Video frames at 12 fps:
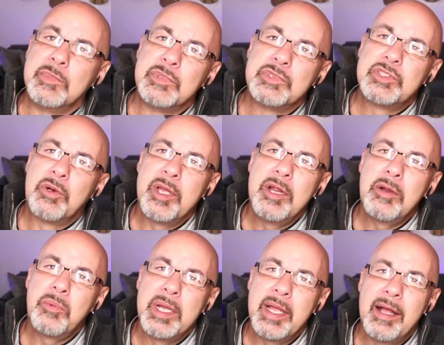So here
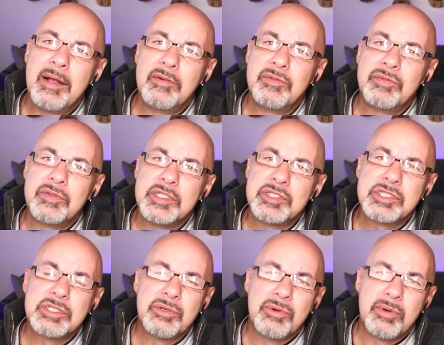we have this
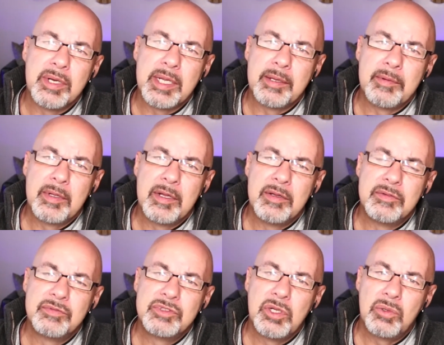story
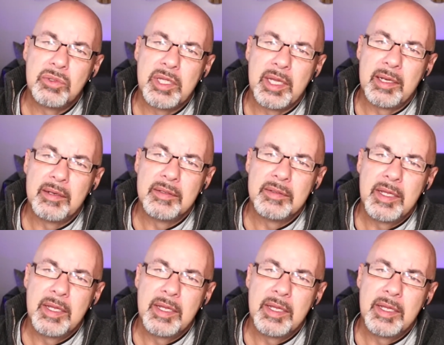of Tolkien,